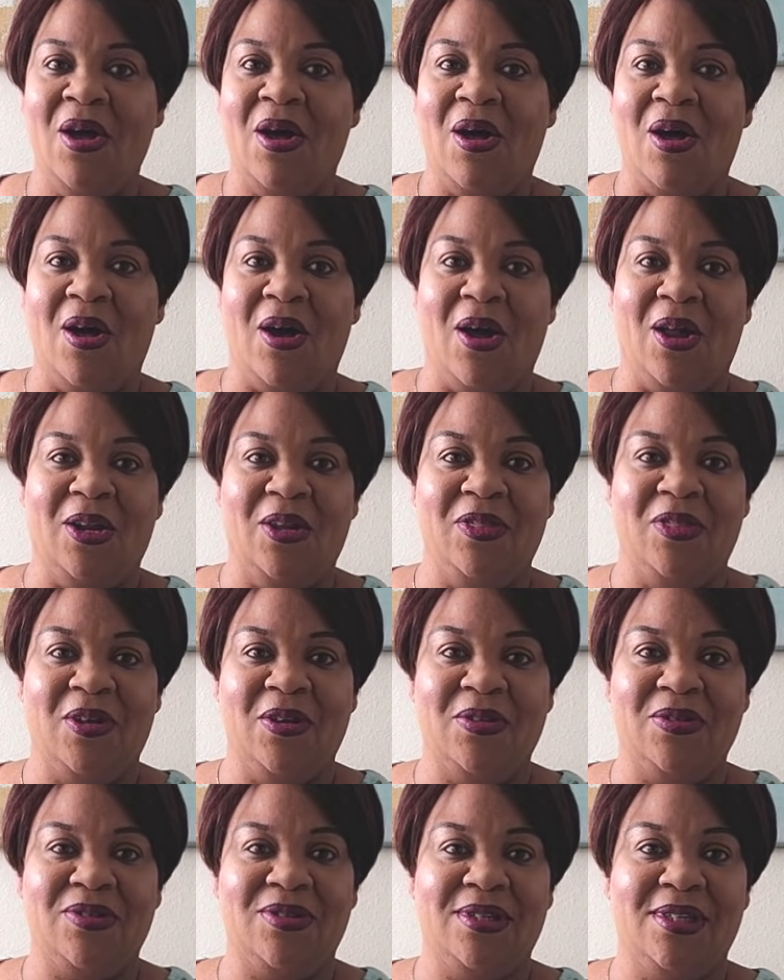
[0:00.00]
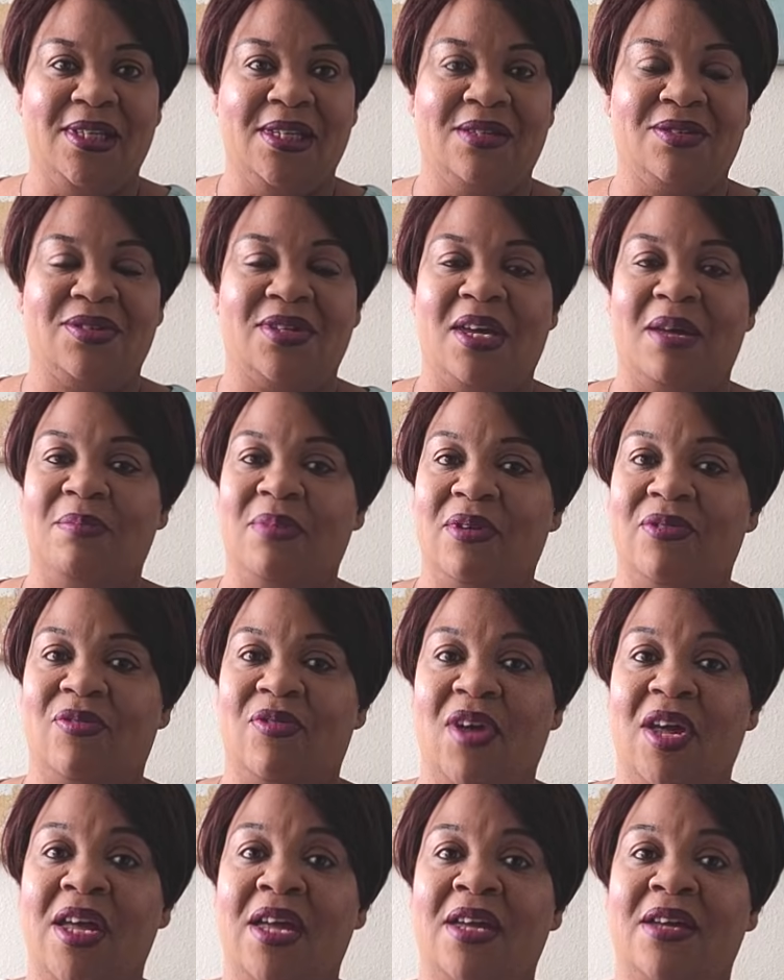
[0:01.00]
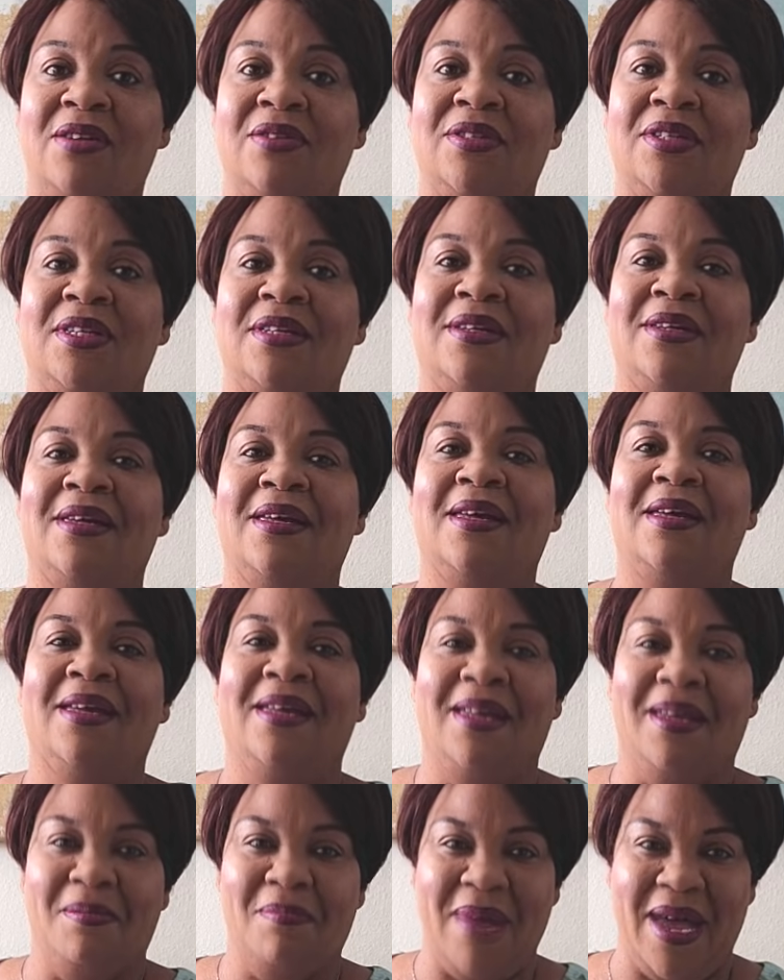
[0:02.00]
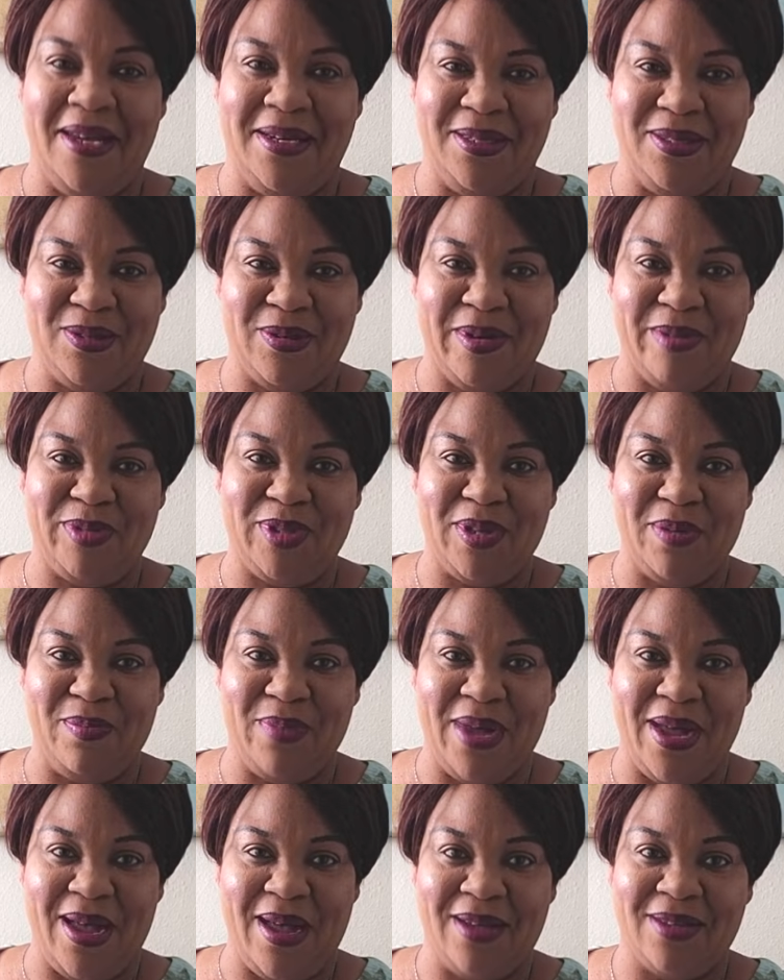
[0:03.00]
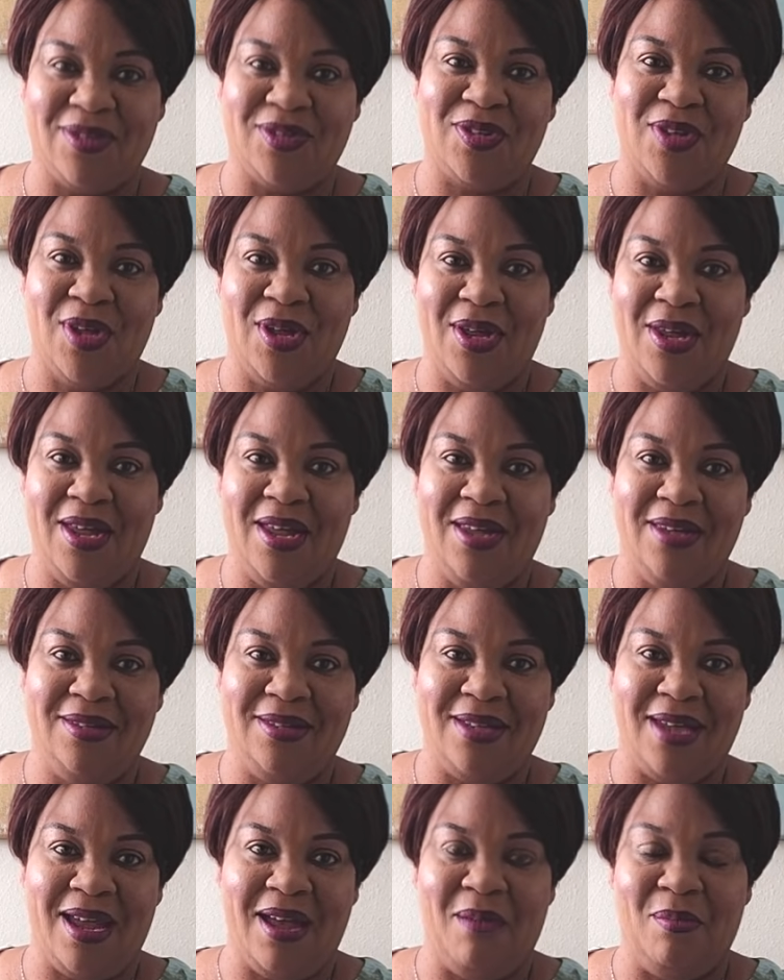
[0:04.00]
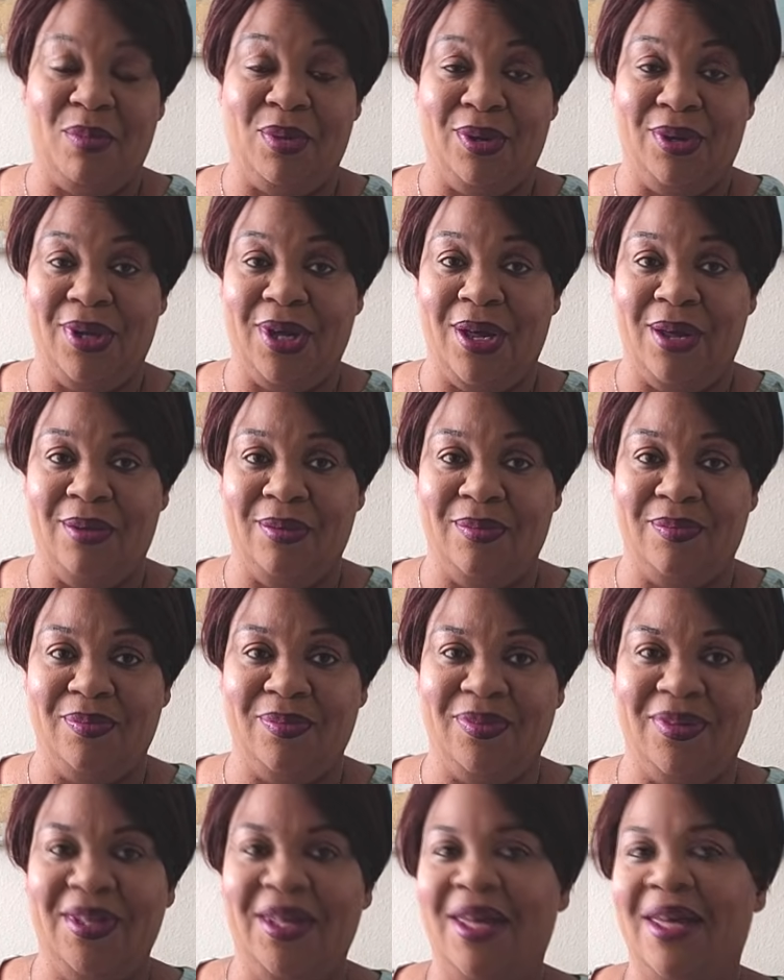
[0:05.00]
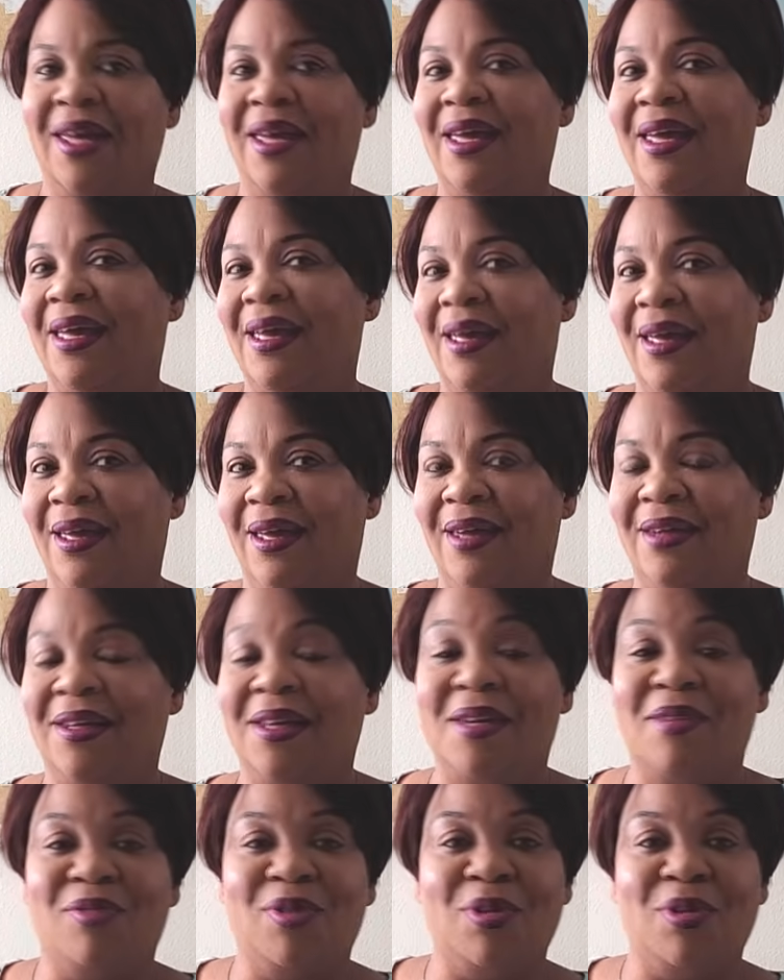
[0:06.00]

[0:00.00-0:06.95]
All of those links can be found in my description box down below. And if